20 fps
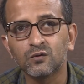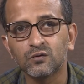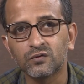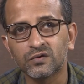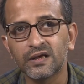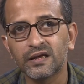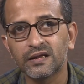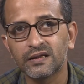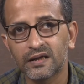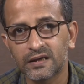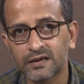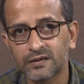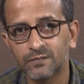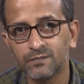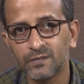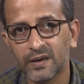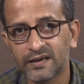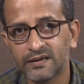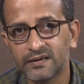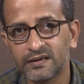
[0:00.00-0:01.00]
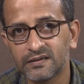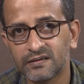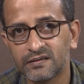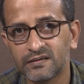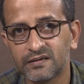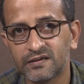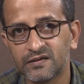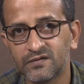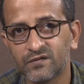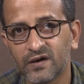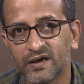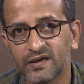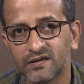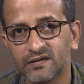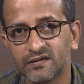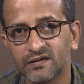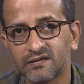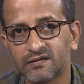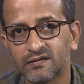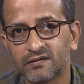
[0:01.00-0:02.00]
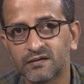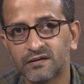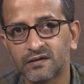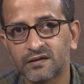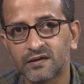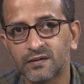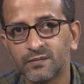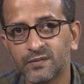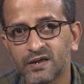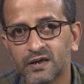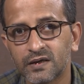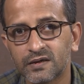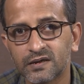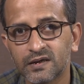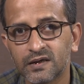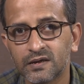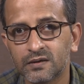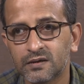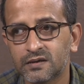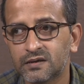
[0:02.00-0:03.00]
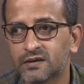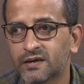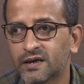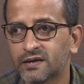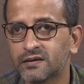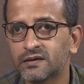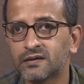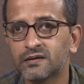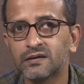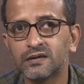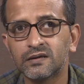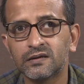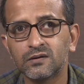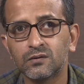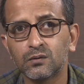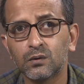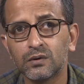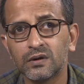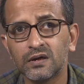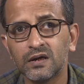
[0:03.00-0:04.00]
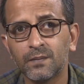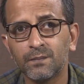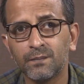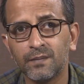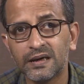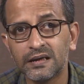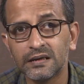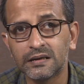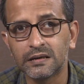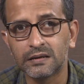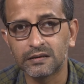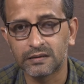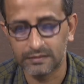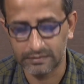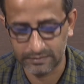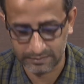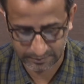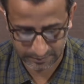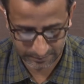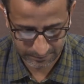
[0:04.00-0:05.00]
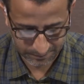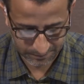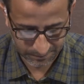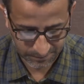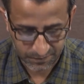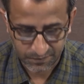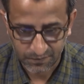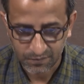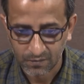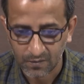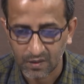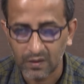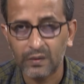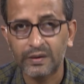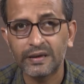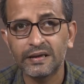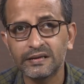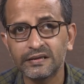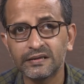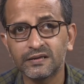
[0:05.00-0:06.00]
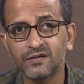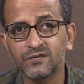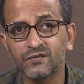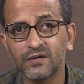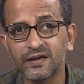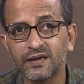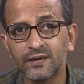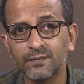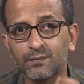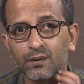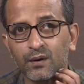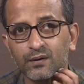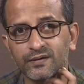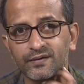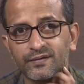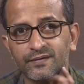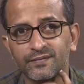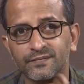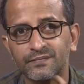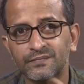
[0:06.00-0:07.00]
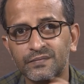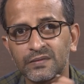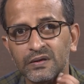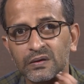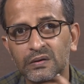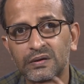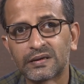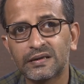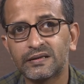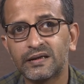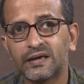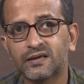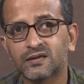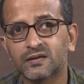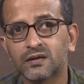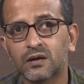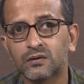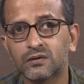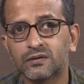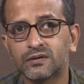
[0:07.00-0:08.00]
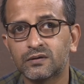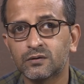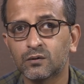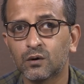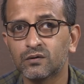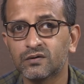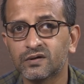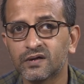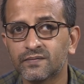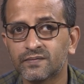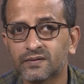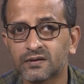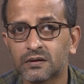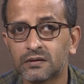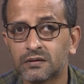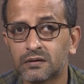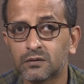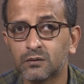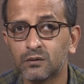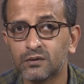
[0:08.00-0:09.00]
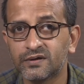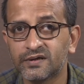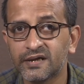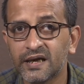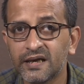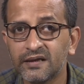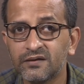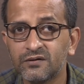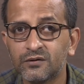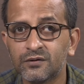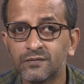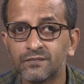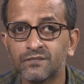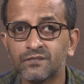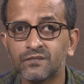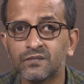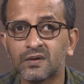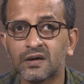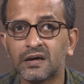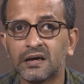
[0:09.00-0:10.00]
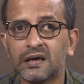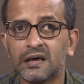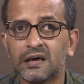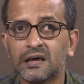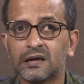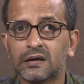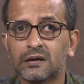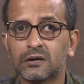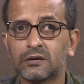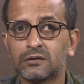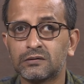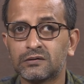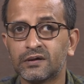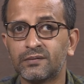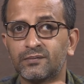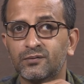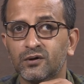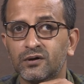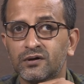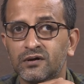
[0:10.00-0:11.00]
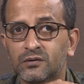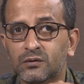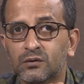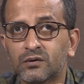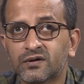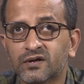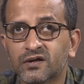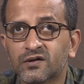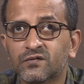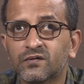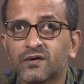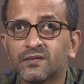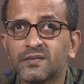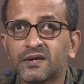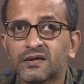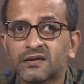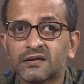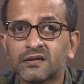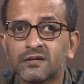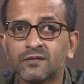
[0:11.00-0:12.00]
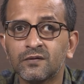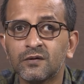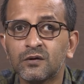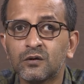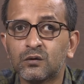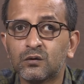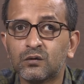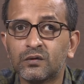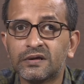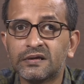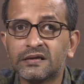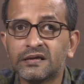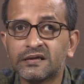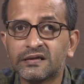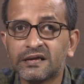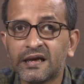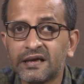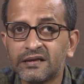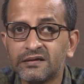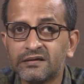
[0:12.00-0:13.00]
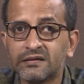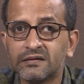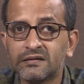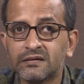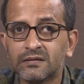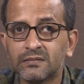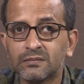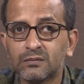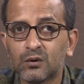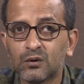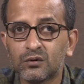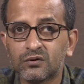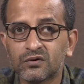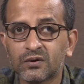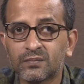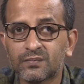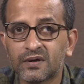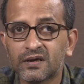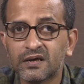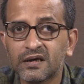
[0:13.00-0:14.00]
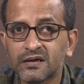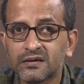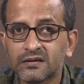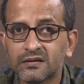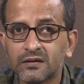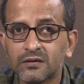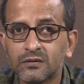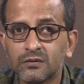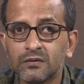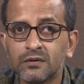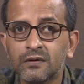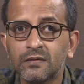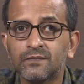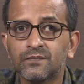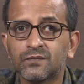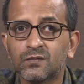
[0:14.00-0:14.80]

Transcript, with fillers: to say that madness is a divine creation or a criminal threat, rather it is only a medical condition. Okay? This is very important. Okay? That is how concepts undergo change, uh, concepts undergo transformation with the change in the modes of production.